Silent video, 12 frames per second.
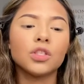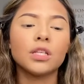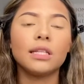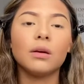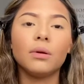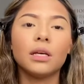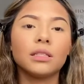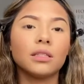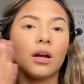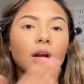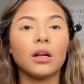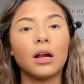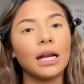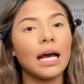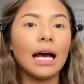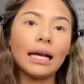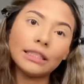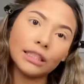Then we can start on the
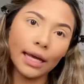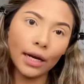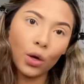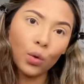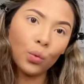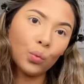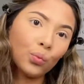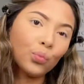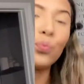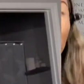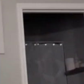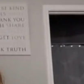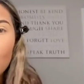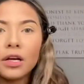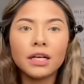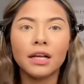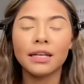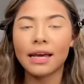eyeshadow. Alright,
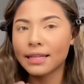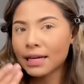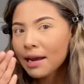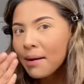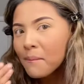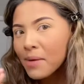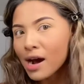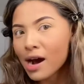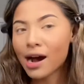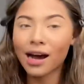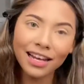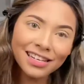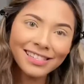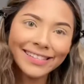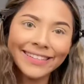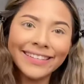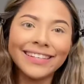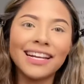yeah, now that I have my eyes
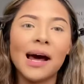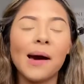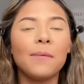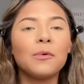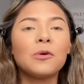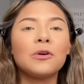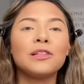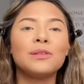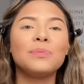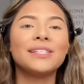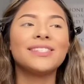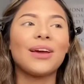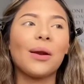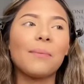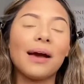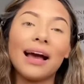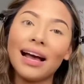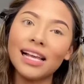in, I'm going to be starting
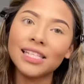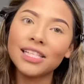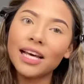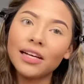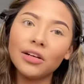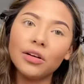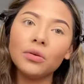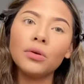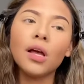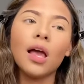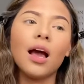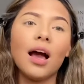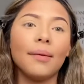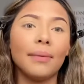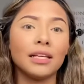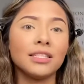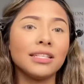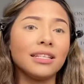my eyeshadow. I'm
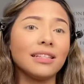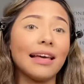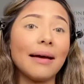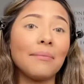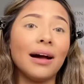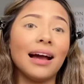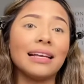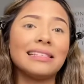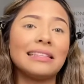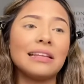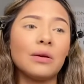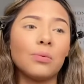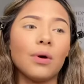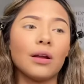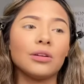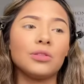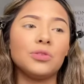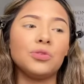actually glad my eyes didn't
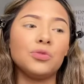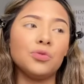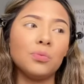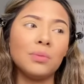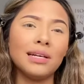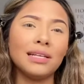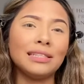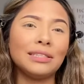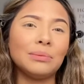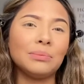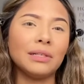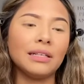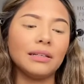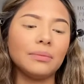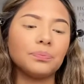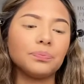water too much, but